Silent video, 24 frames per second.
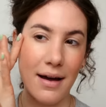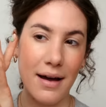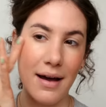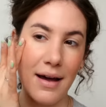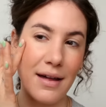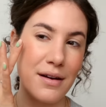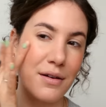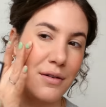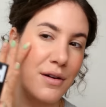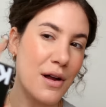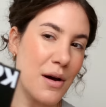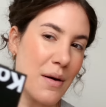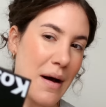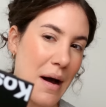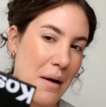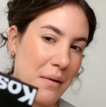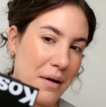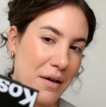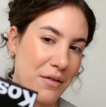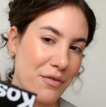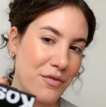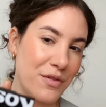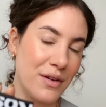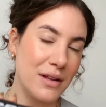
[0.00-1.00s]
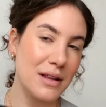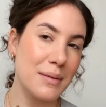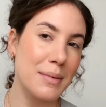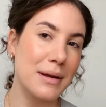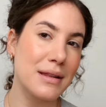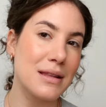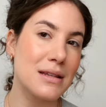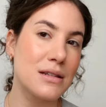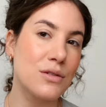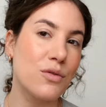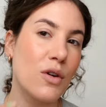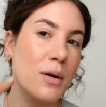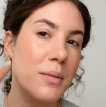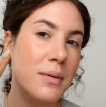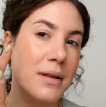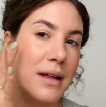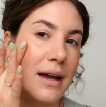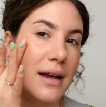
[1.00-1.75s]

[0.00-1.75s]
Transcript: I don't know how I feel about this formula.